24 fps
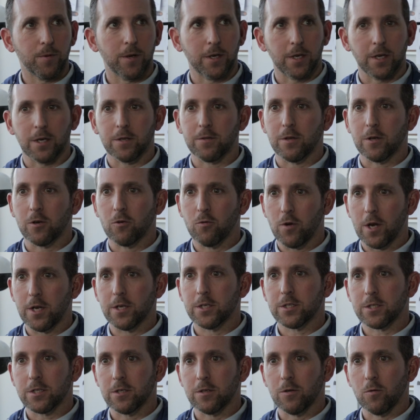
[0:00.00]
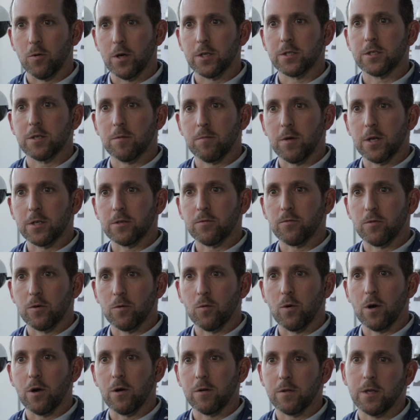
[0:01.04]
picking the greatest silhouettes in men's
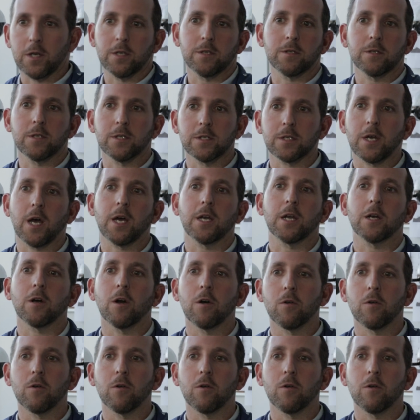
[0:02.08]
footwear and then designing